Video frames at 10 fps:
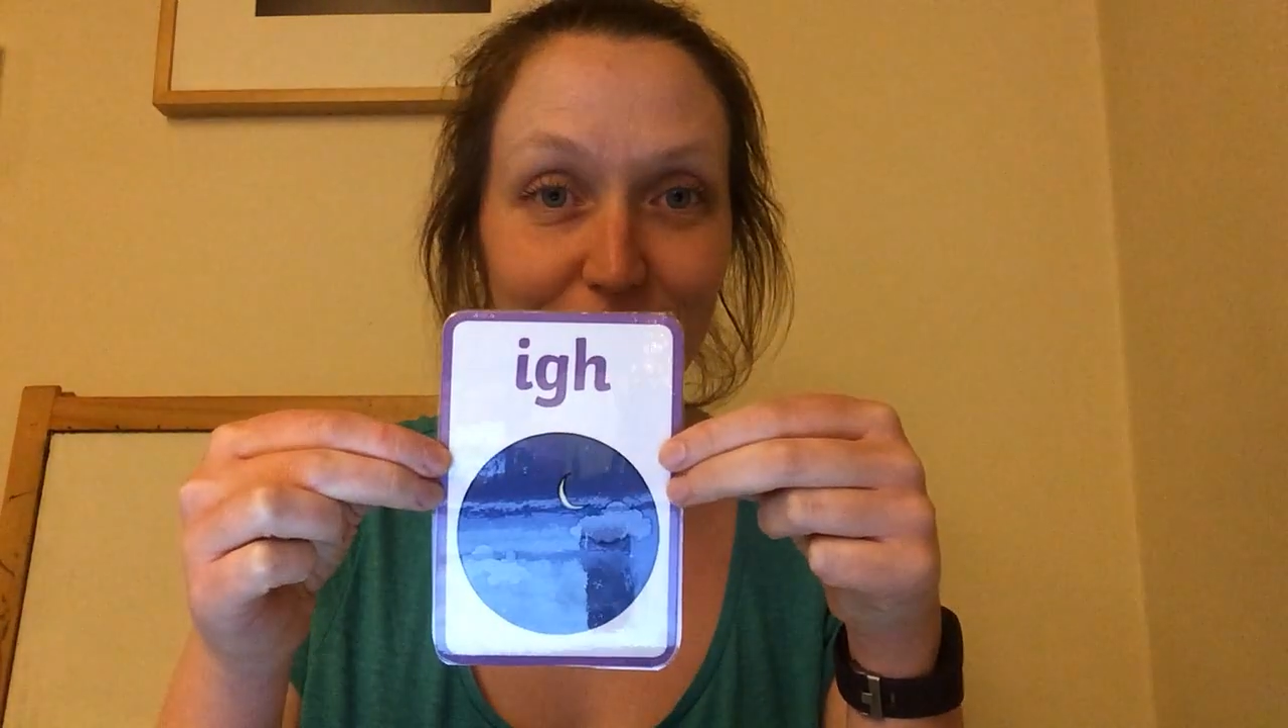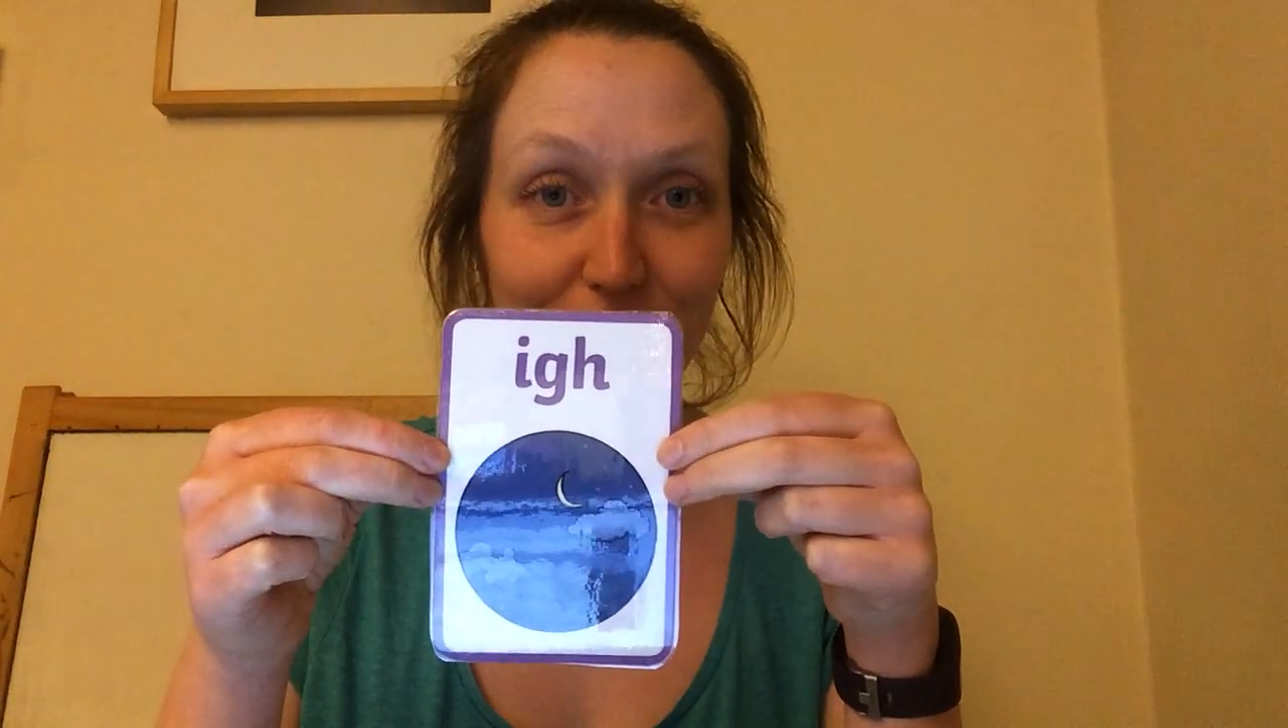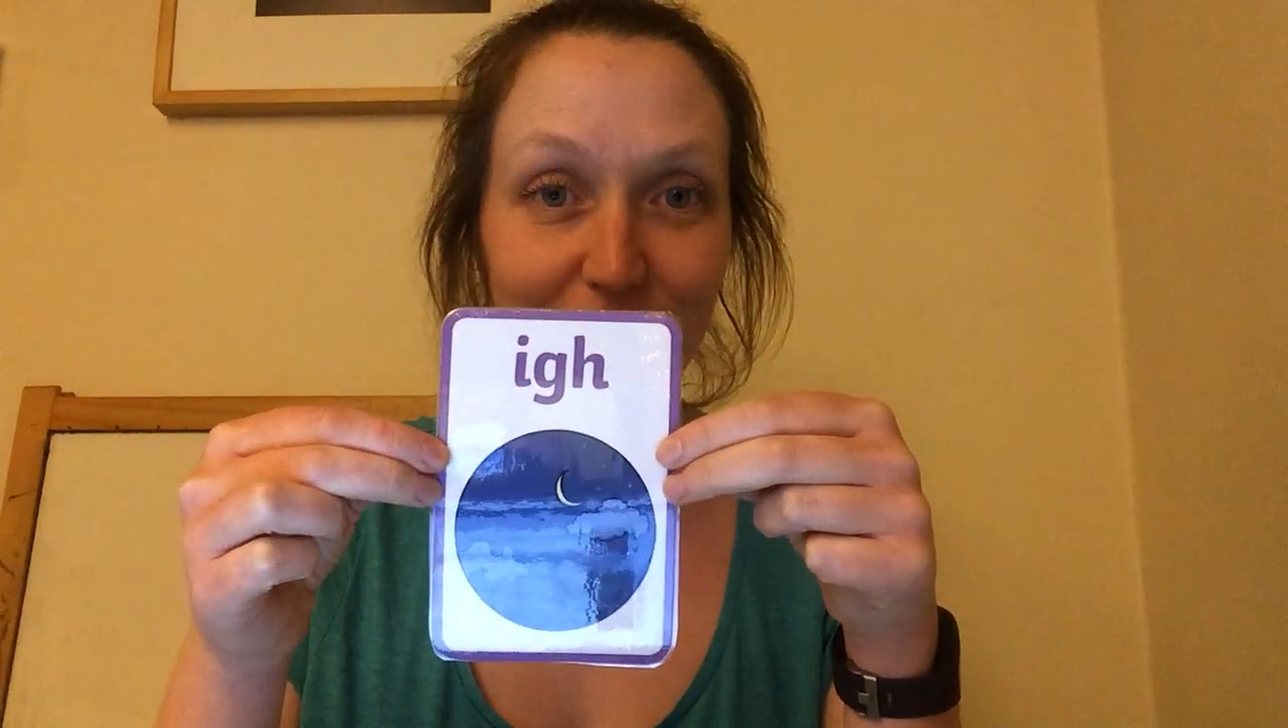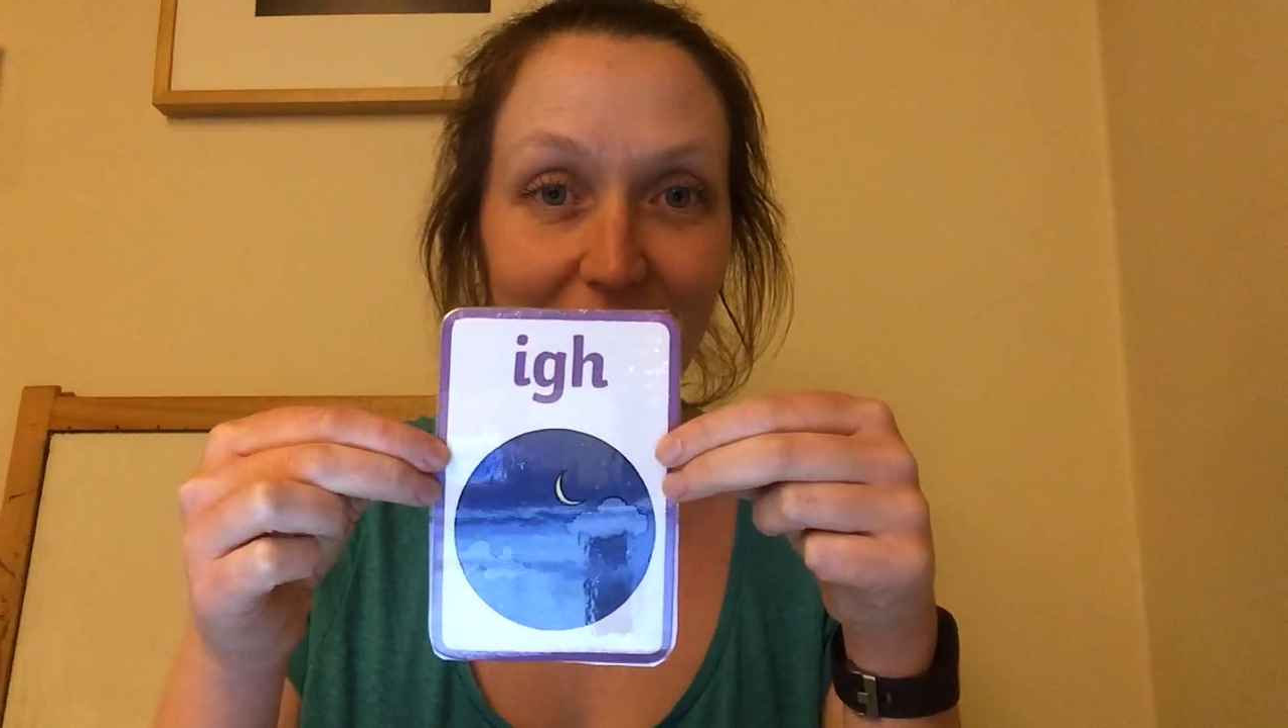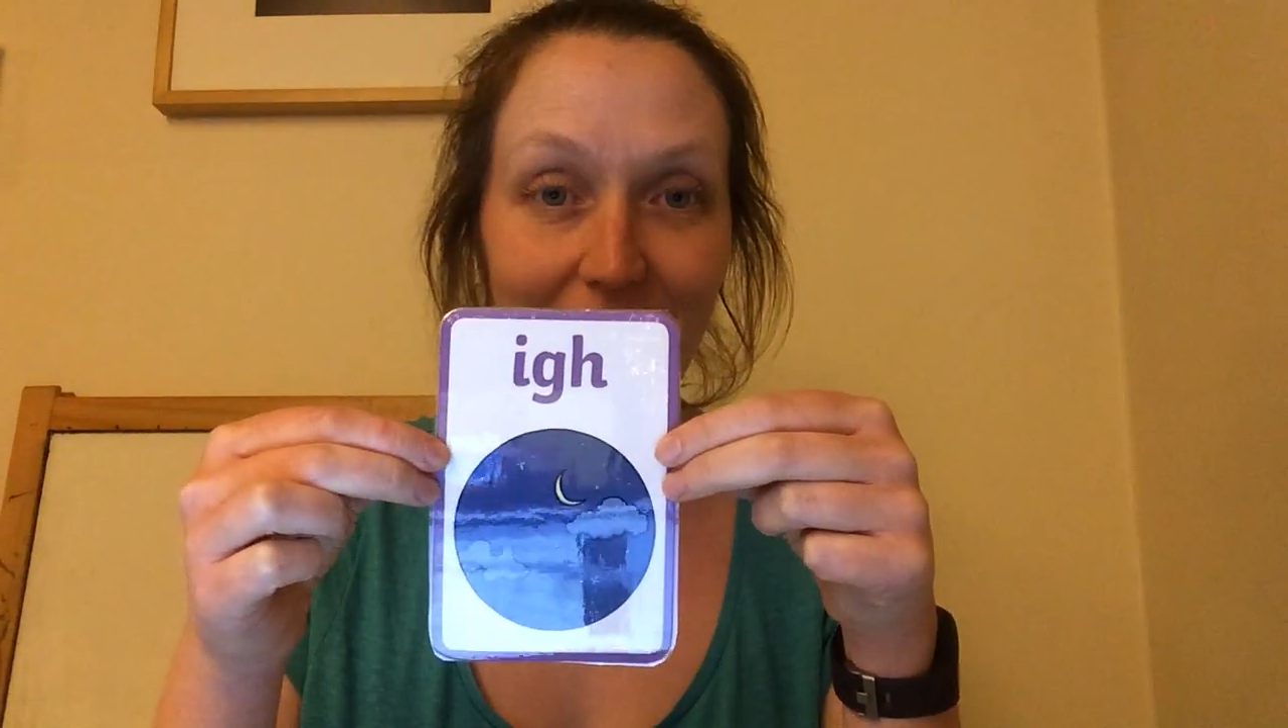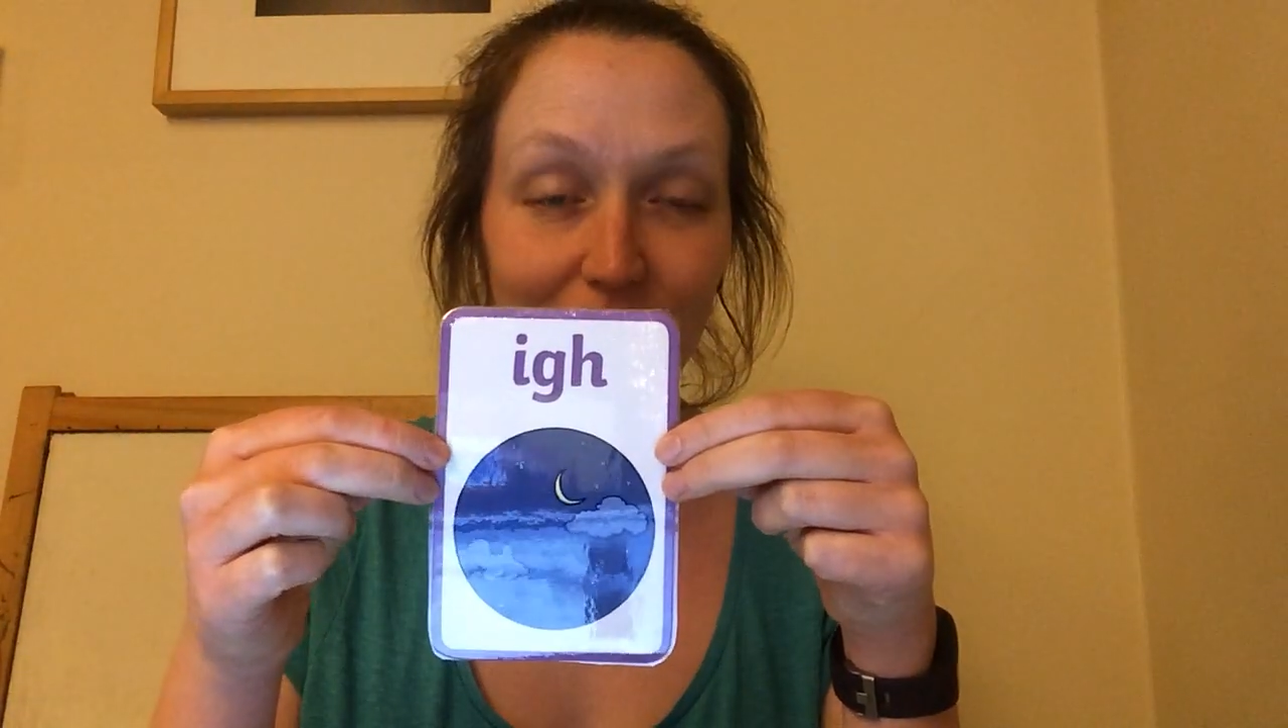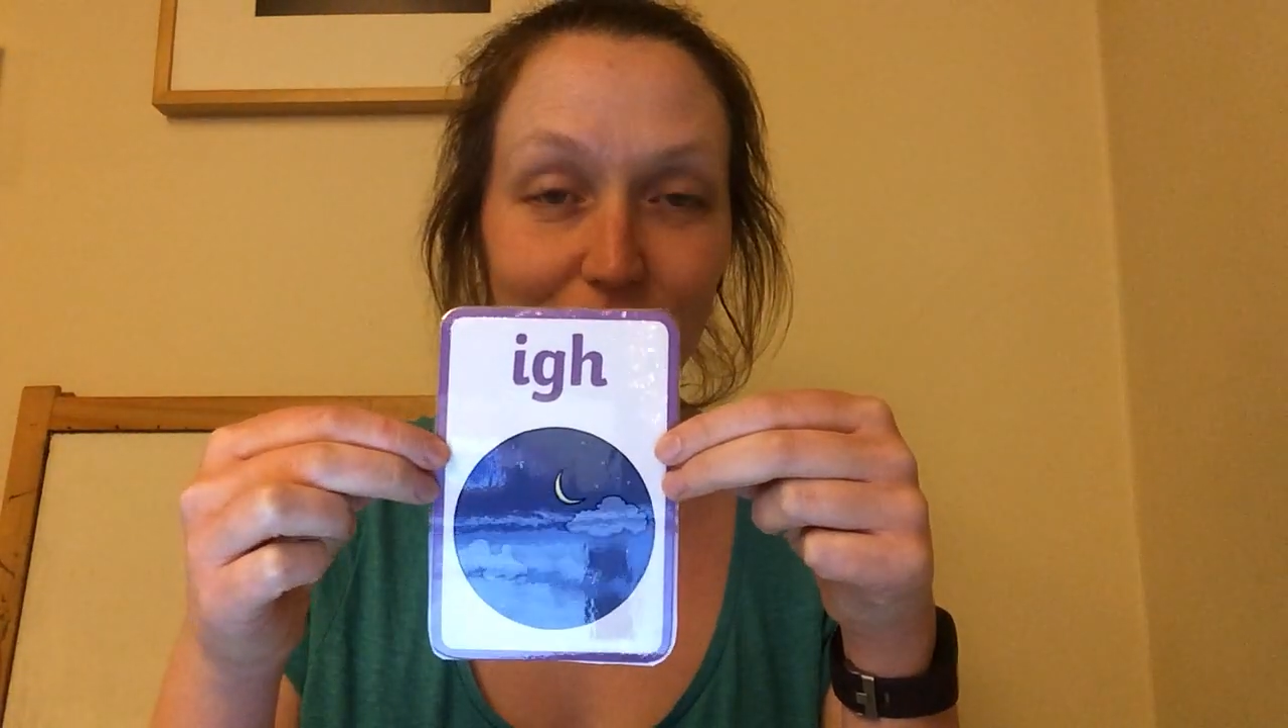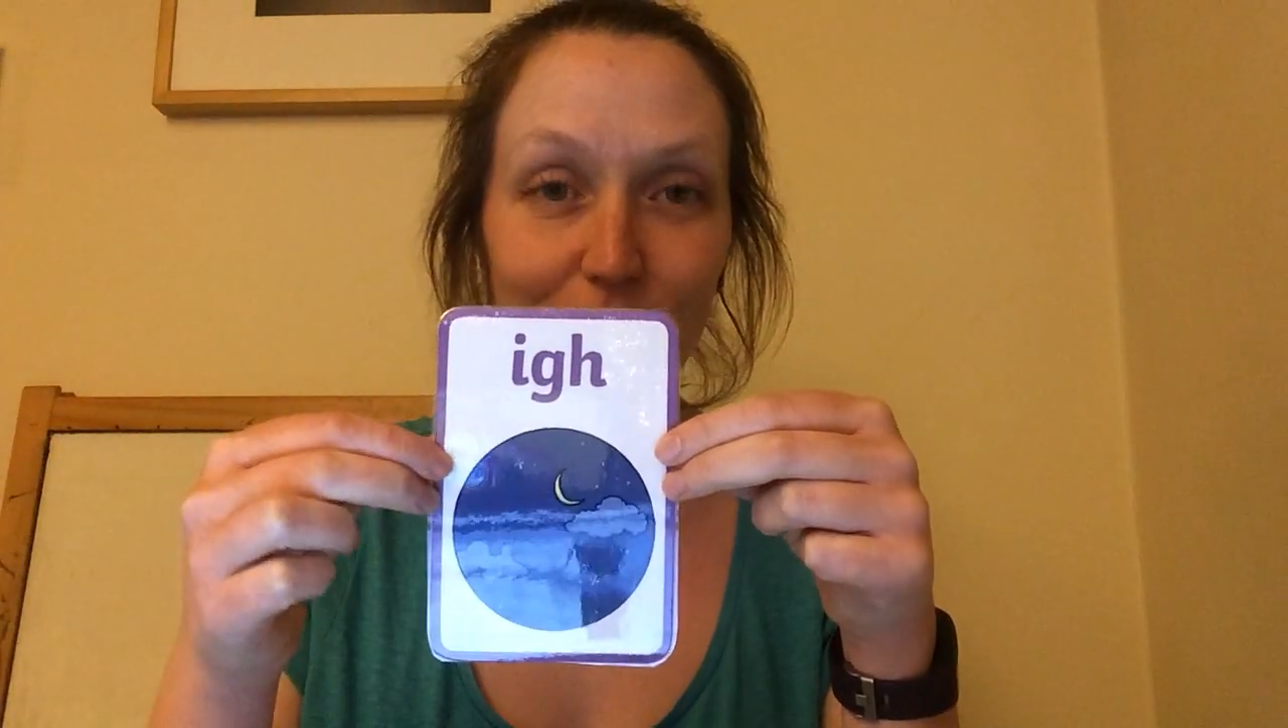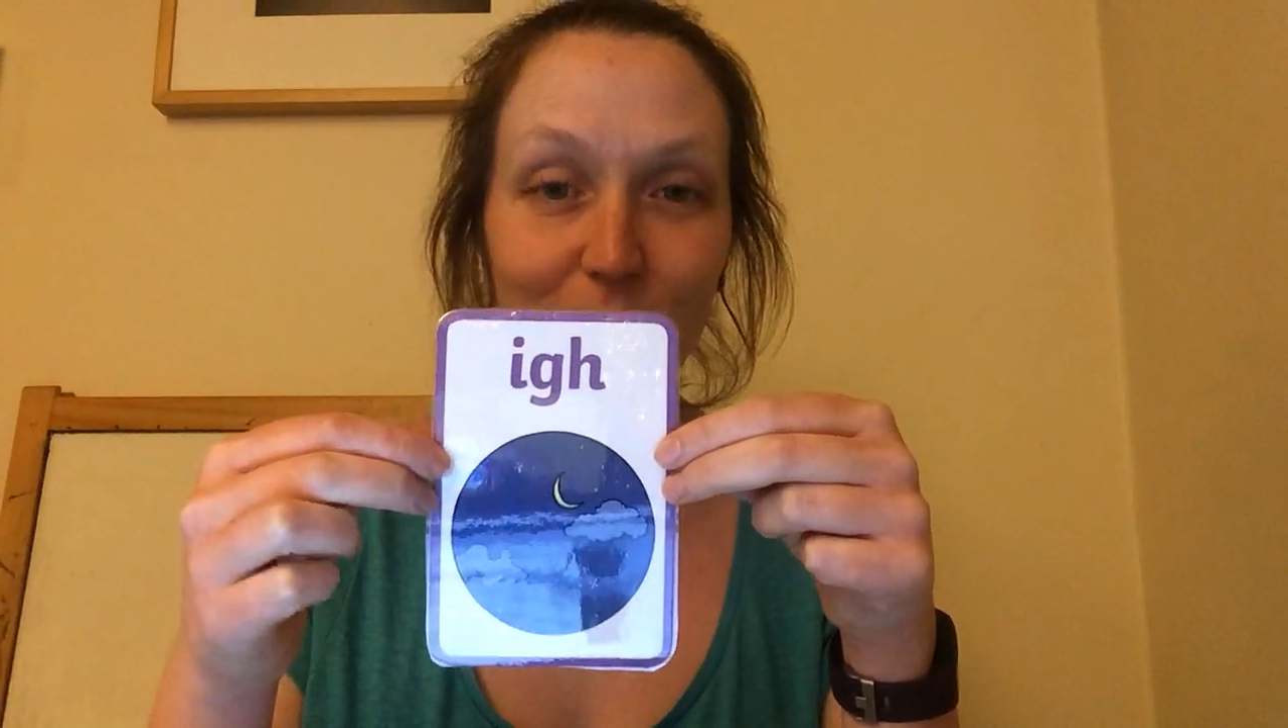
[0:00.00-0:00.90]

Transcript: from the Alpha